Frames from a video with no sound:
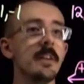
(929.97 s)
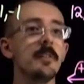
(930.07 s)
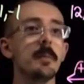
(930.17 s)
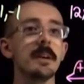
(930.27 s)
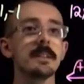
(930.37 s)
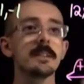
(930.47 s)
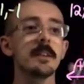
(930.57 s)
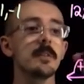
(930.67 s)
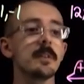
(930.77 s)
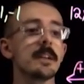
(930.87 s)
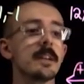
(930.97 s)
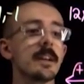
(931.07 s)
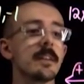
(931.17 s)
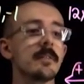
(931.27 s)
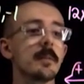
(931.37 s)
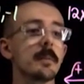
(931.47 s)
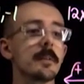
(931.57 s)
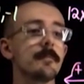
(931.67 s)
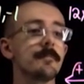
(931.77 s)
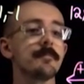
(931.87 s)
If you plug in 0, you get a negative
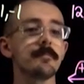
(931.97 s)
number.